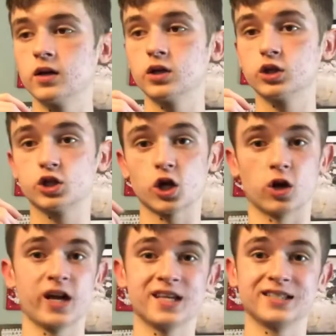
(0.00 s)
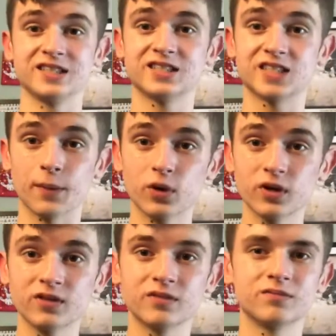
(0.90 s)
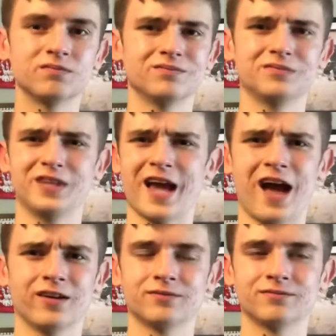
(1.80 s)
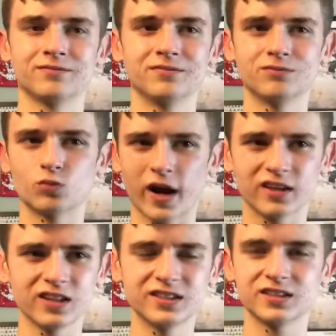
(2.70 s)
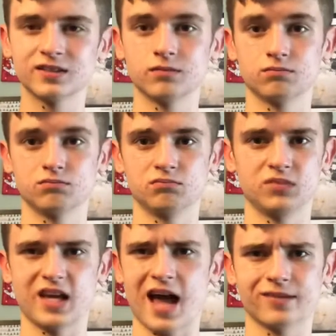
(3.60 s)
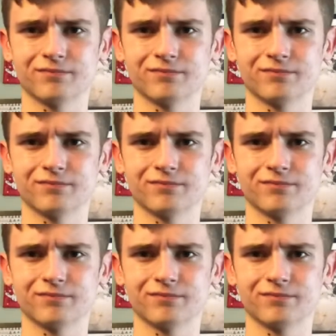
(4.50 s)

Sure, is he stubborn? Yeah. Reckless? Yeah.